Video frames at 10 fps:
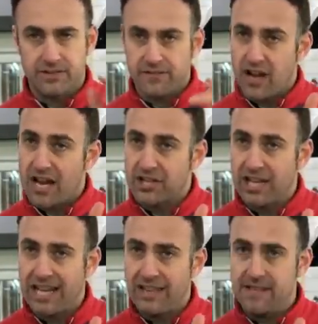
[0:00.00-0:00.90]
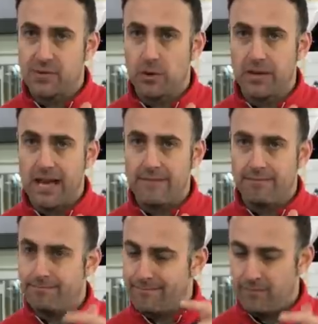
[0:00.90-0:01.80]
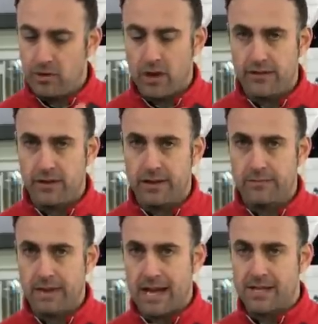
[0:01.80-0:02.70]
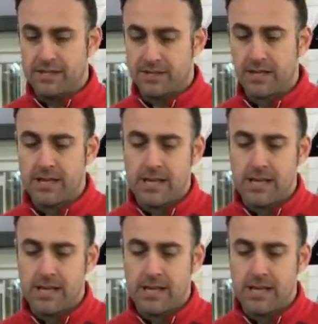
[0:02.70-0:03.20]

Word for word: I've not actually hit this one yet, not even had it in my hands.